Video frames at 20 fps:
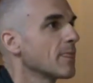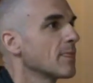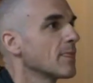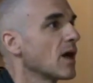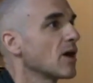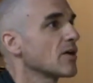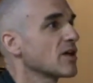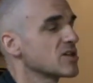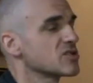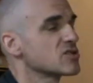
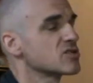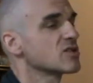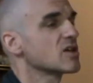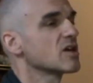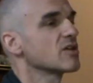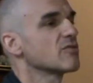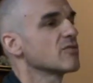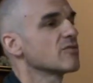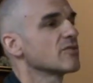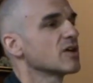Now
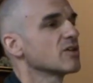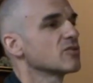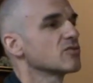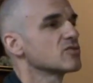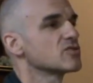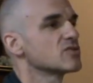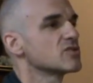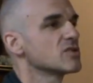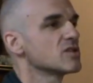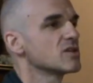yesterday we went to
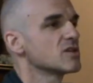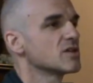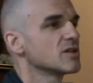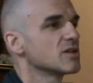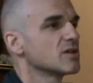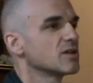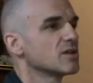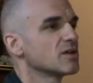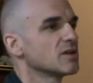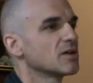see
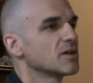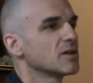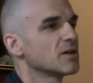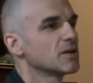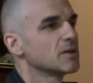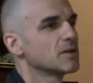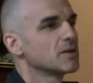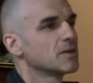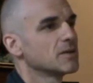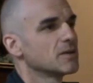
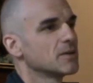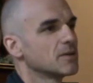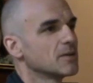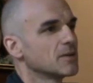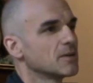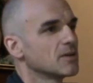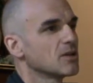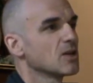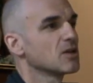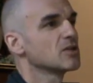
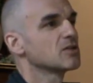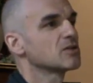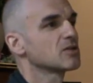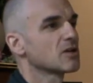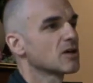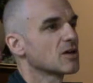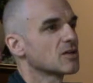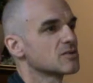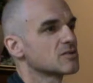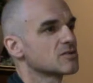
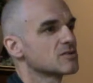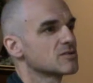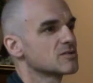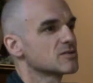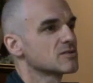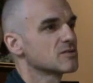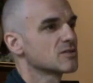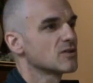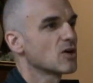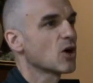Lalitanath's
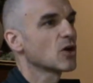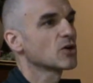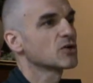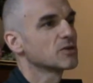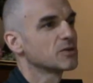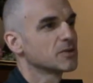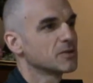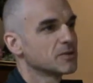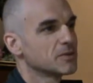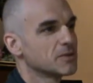garden,